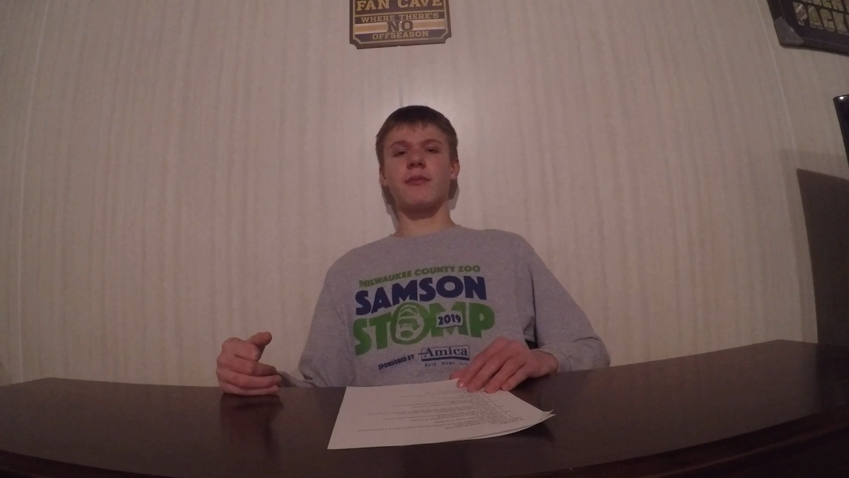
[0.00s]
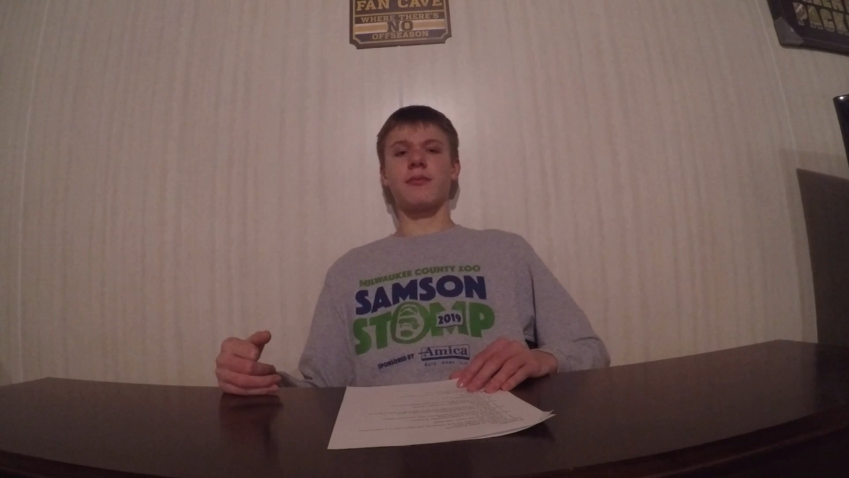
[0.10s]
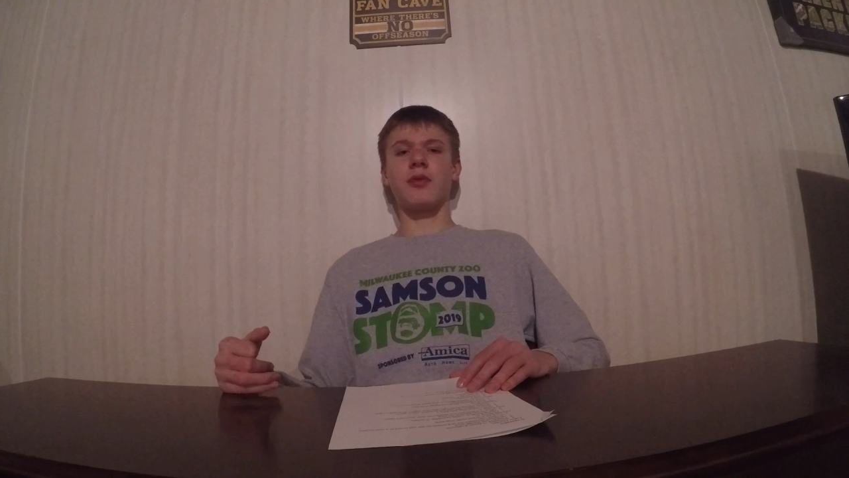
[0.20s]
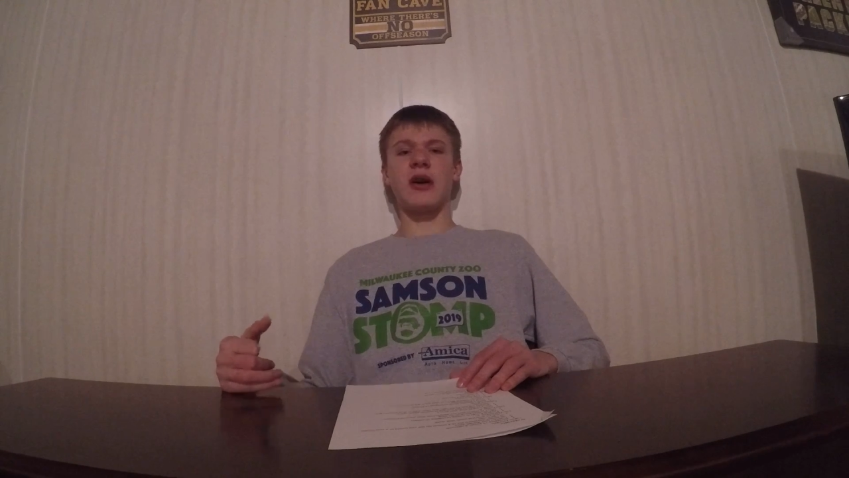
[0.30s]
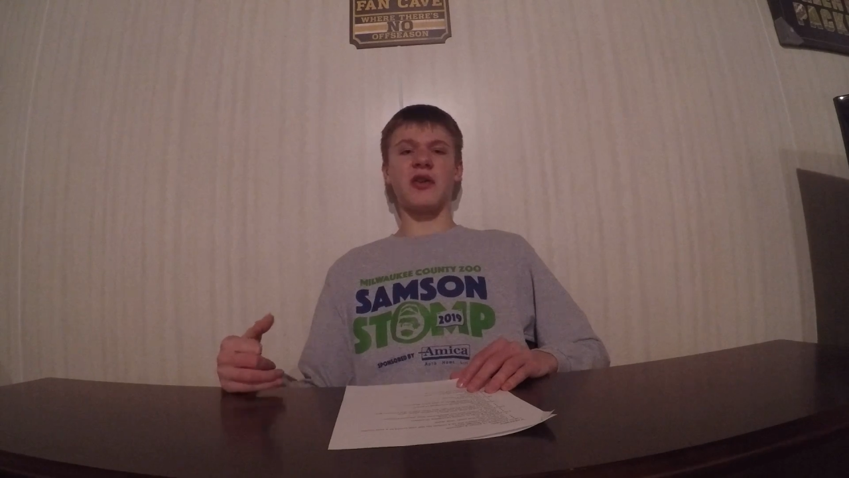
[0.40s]

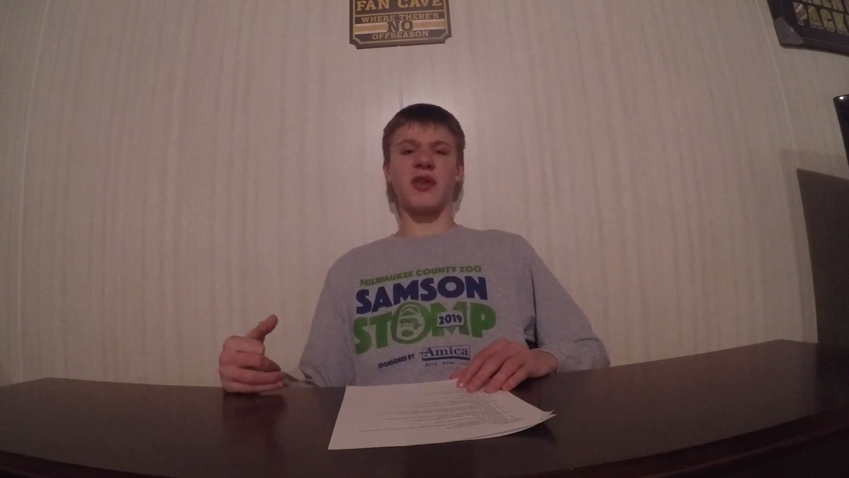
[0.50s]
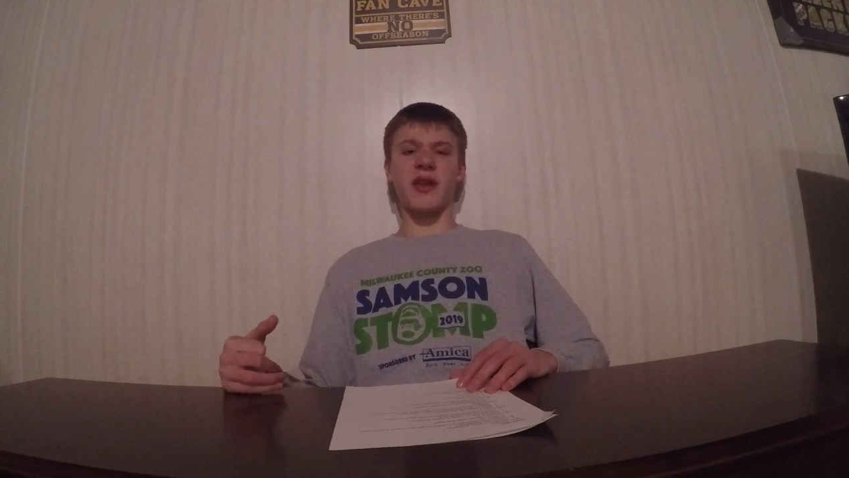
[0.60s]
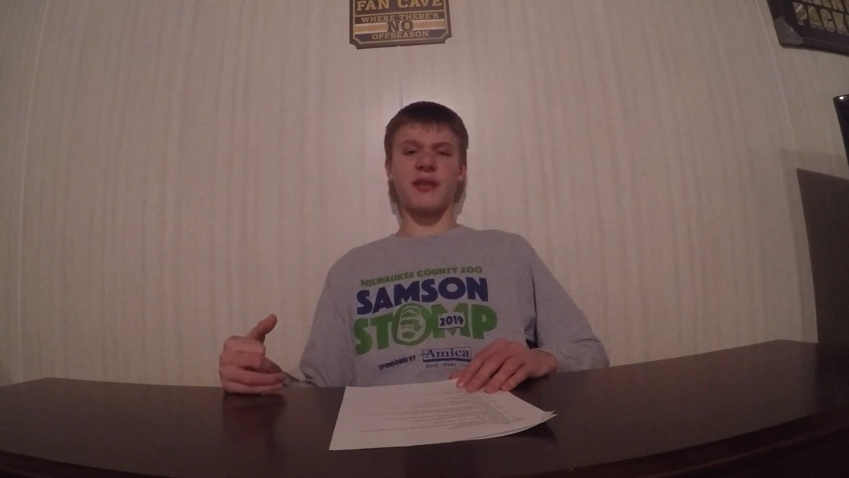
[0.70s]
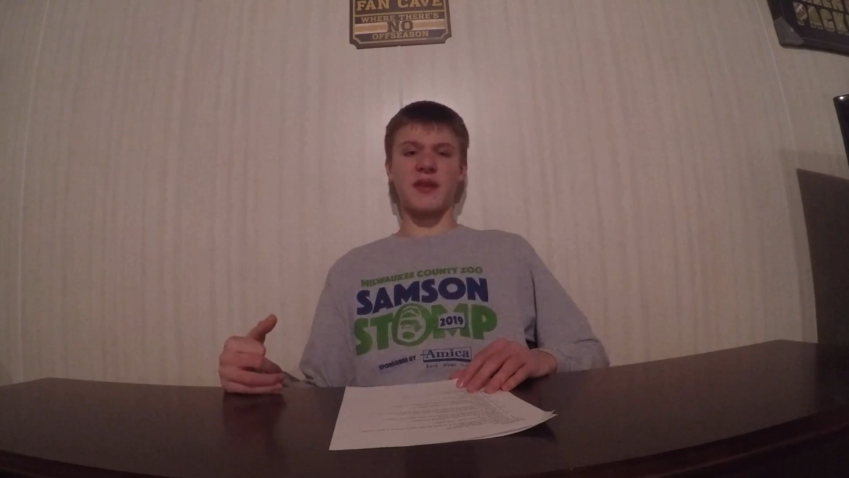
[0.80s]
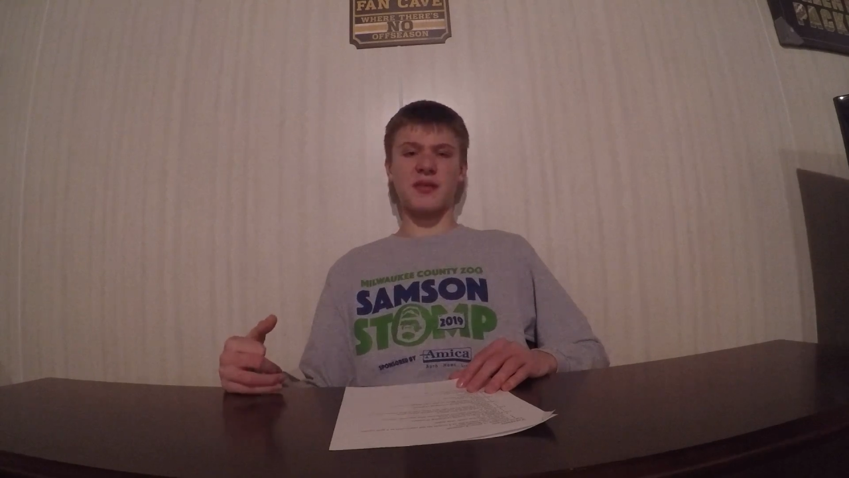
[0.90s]
players
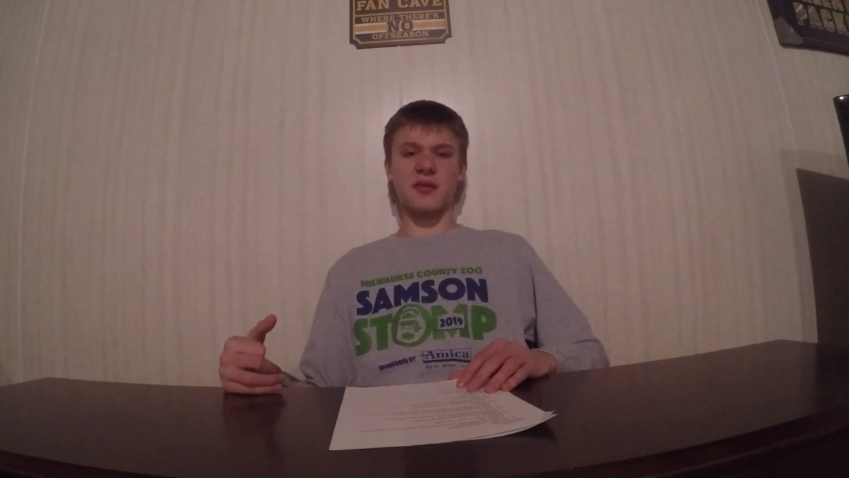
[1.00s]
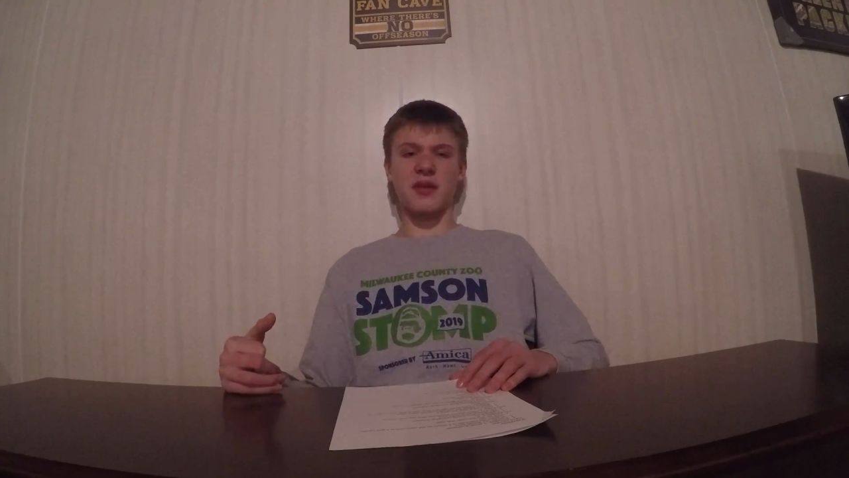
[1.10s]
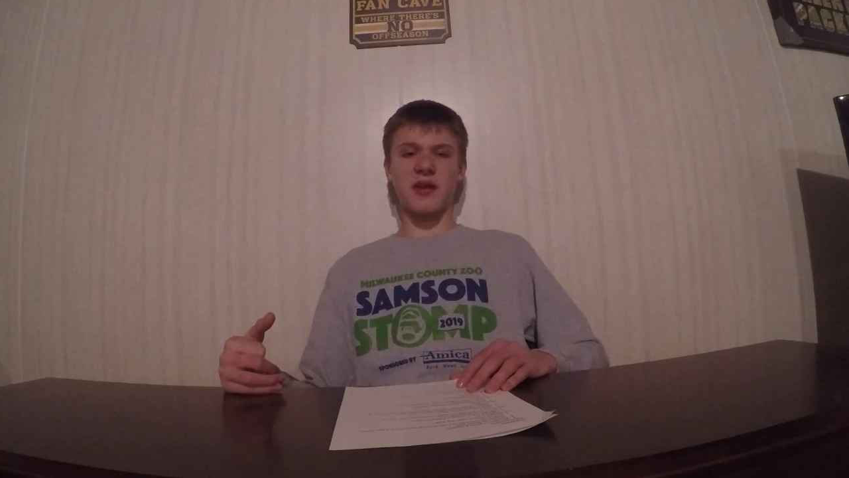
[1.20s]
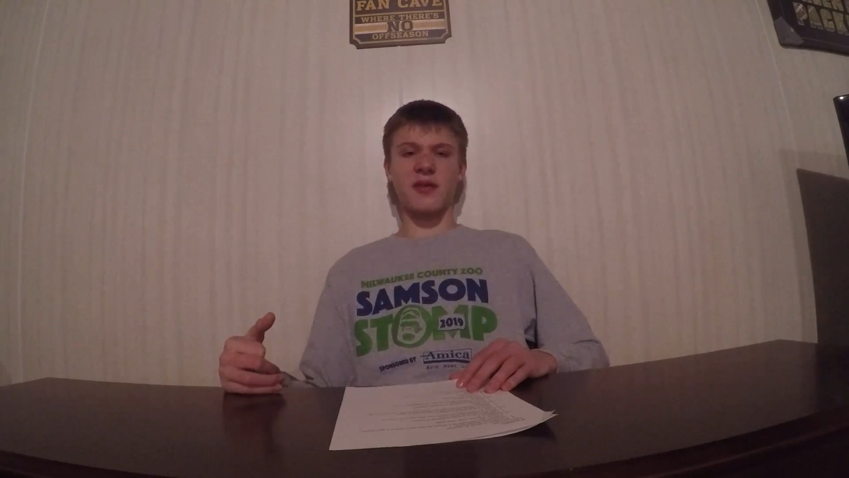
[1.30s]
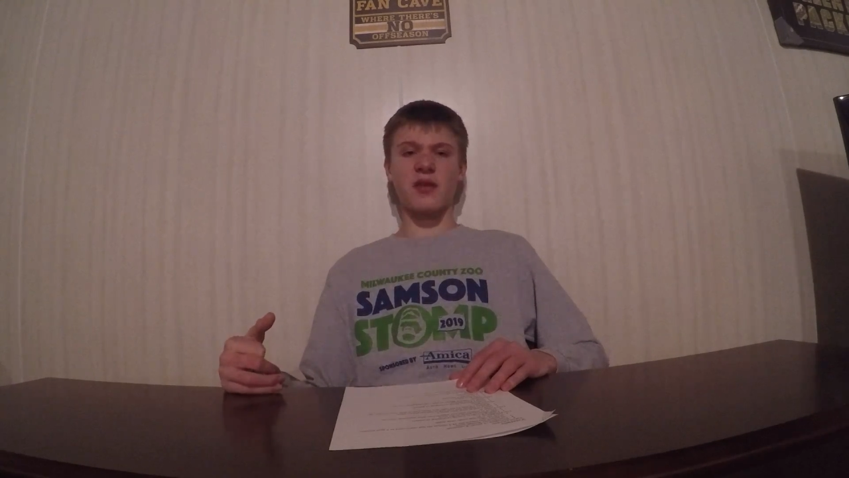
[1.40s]
on this
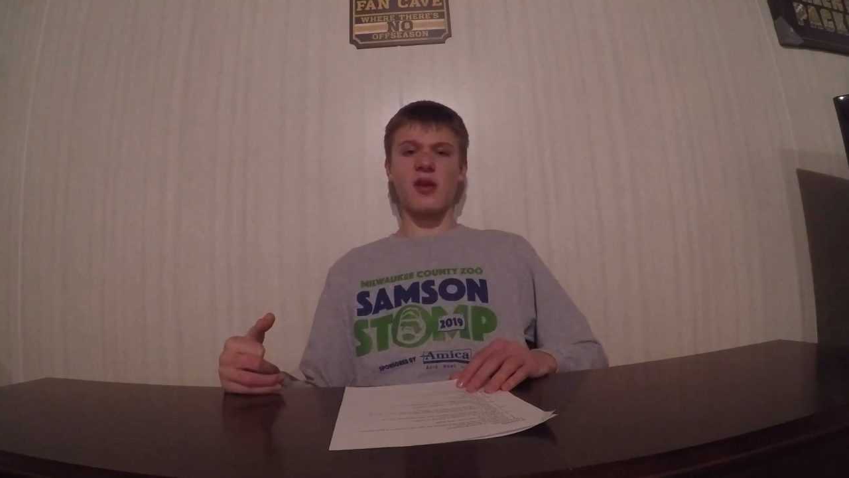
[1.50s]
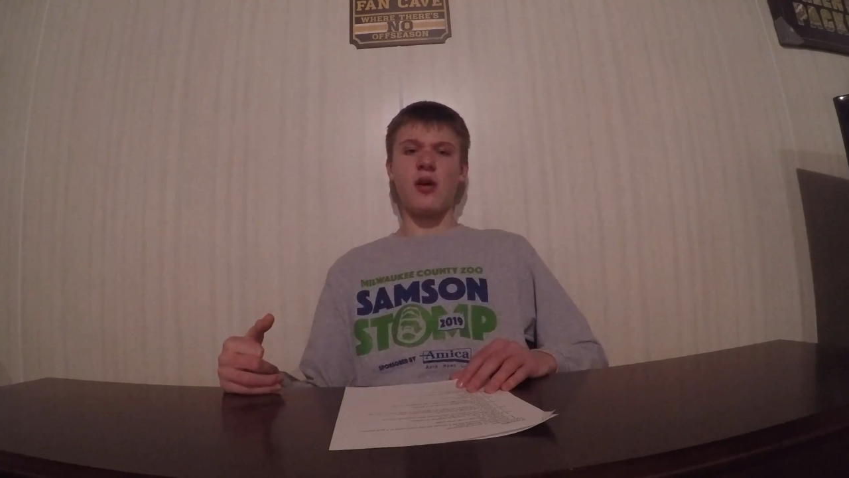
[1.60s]
list,